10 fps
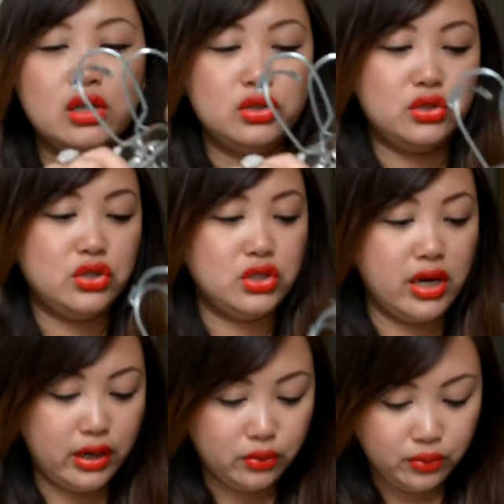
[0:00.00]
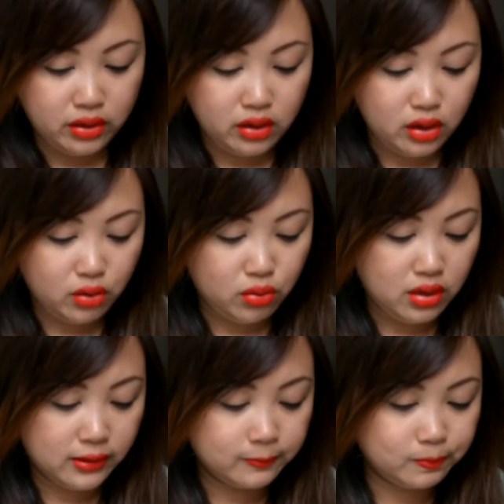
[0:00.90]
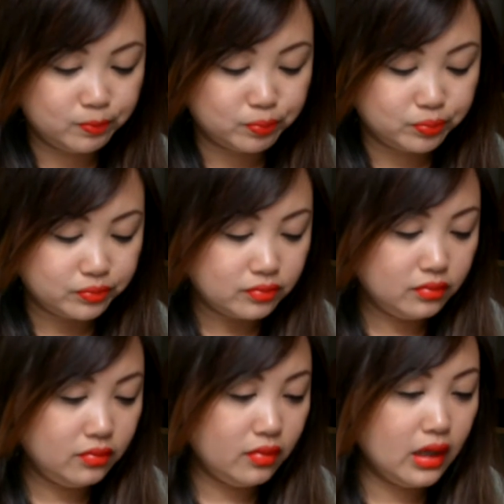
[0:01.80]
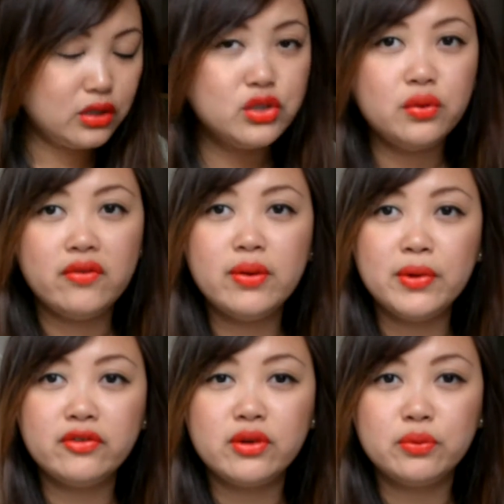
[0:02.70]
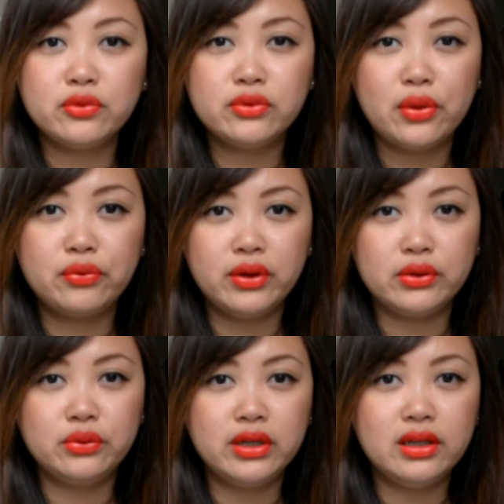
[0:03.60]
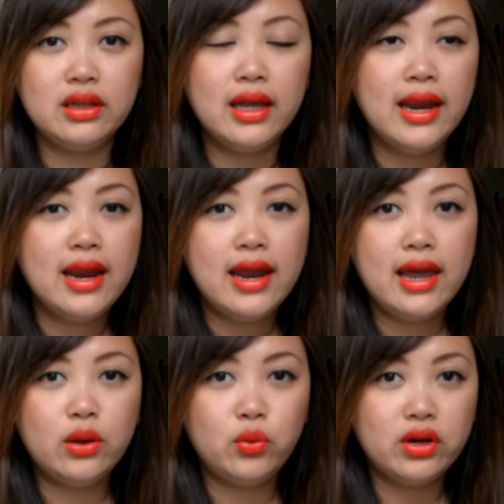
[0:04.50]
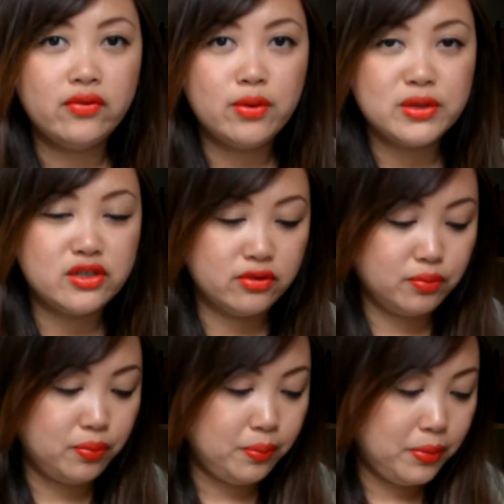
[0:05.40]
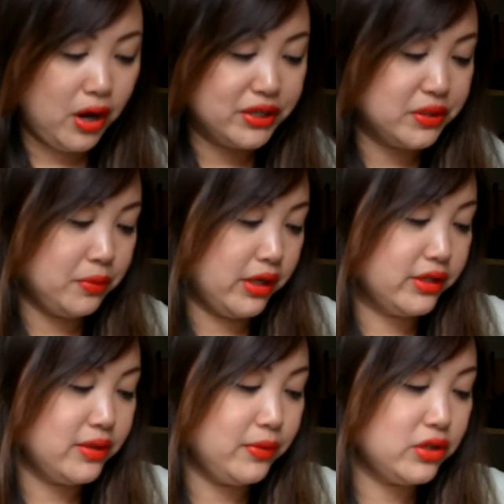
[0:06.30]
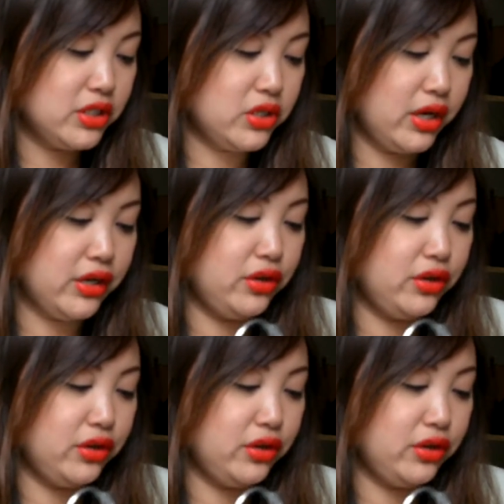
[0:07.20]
to share with you. Two of them are from the Real Real, and one of them is from Poshmark. So I'm going to share